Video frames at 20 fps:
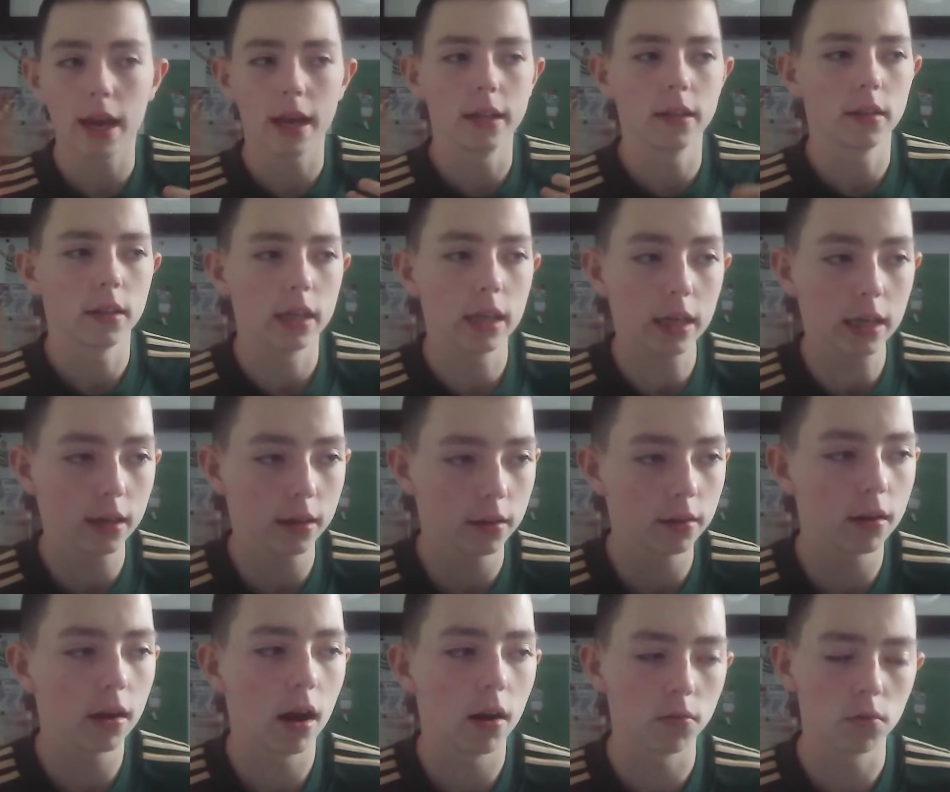in like
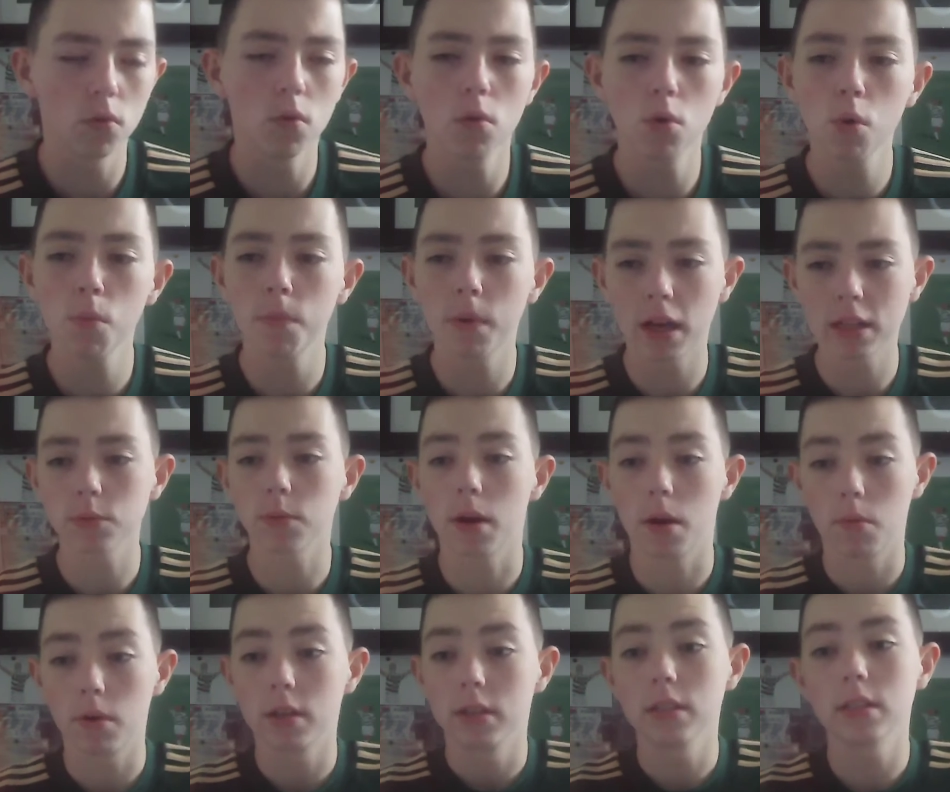a row, that's why
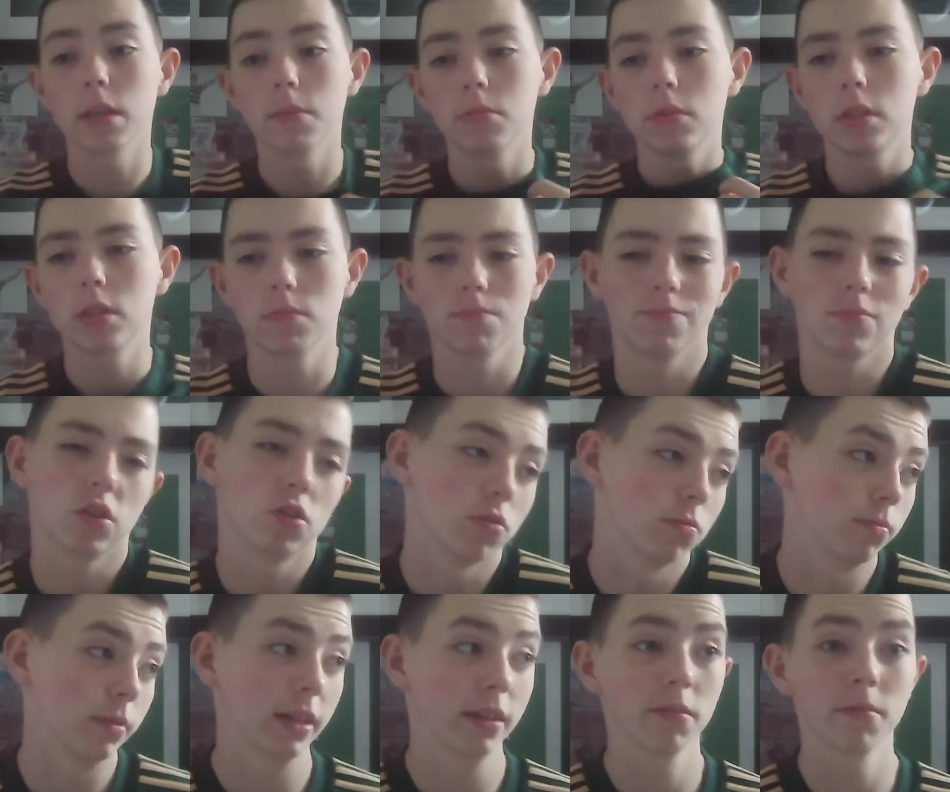I'm wearing the same
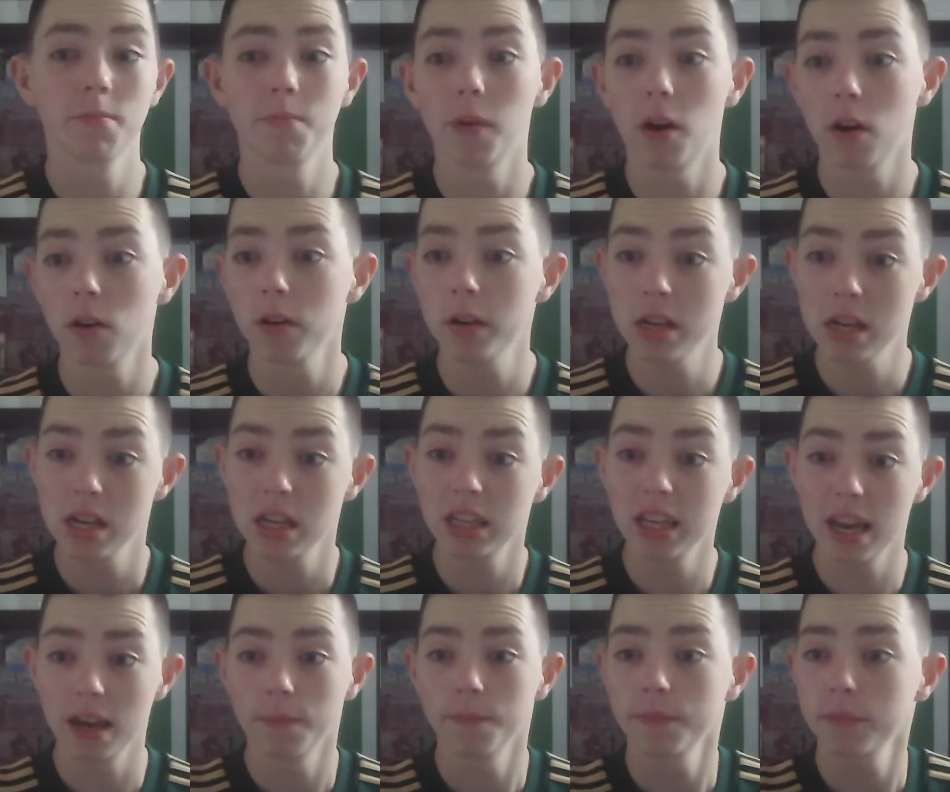thing, but
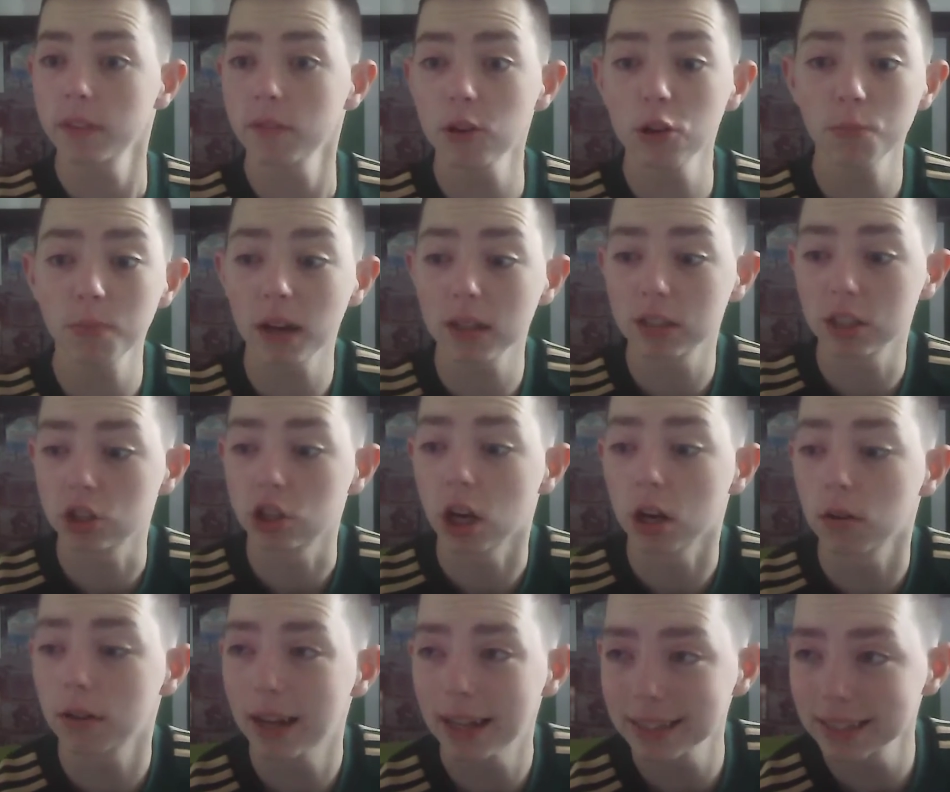yeah, welcome back to the
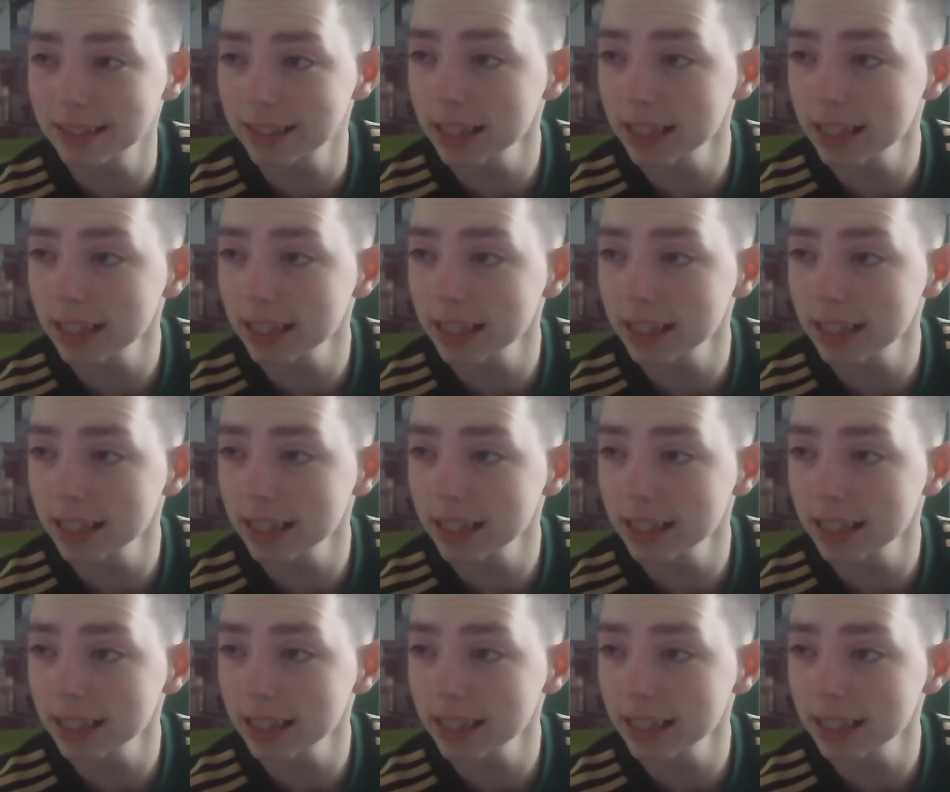channel guys.